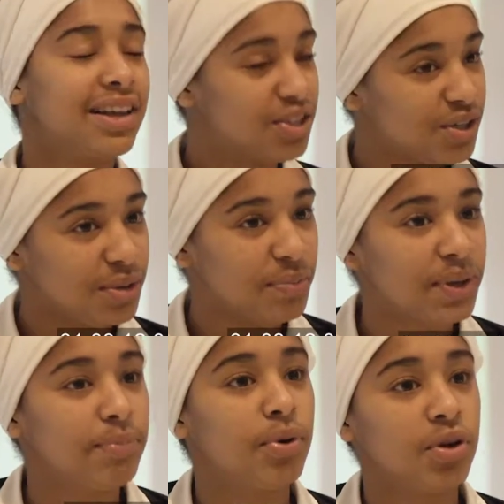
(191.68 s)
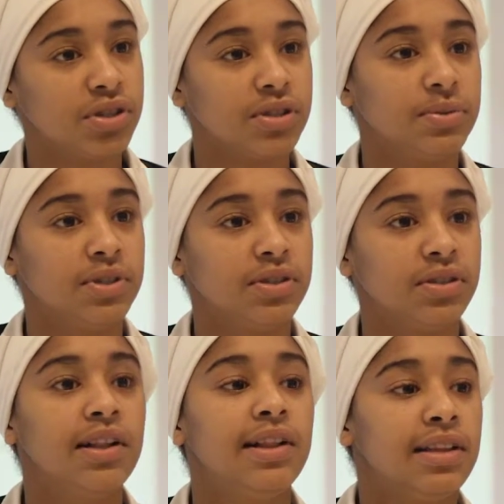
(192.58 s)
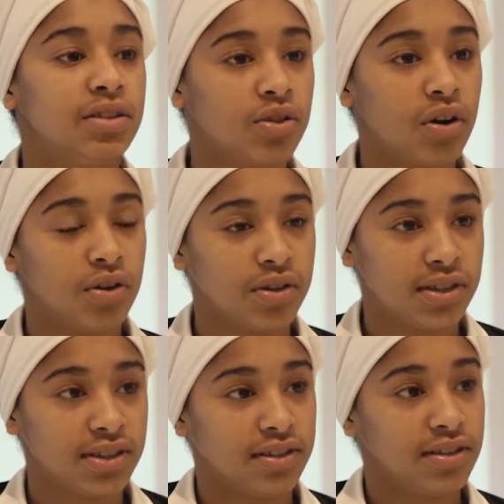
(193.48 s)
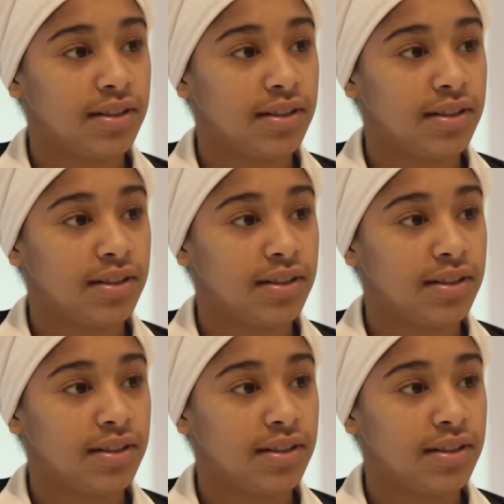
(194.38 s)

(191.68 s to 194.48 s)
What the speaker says: it shouldn't be impossible to conquer.